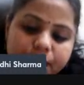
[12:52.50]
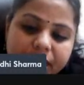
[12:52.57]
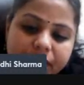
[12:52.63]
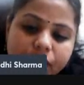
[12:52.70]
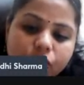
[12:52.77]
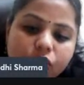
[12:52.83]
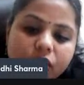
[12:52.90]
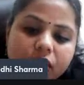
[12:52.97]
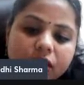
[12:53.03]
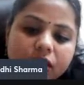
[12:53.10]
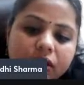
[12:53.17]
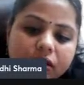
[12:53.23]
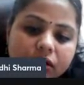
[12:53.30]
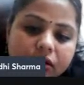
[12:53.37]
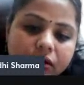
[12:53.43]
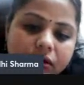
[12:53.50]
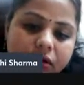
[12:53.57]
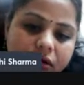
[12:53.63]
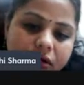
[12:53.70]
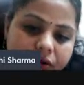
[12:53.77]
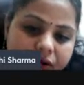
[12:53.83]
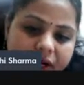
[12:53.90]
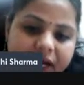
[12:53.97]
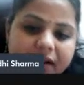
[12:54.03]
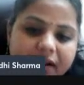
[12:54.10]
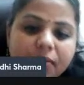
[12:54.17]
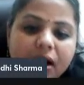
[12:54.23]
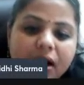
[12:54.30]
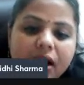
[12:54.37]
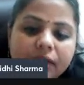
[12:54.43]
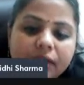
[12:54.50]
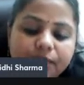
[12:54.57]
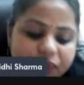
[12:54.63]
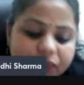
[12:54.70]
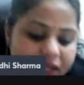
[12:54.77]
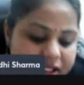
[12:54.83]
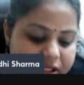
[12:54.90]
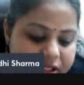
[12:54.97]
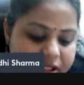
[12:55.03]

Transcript: particular trademark that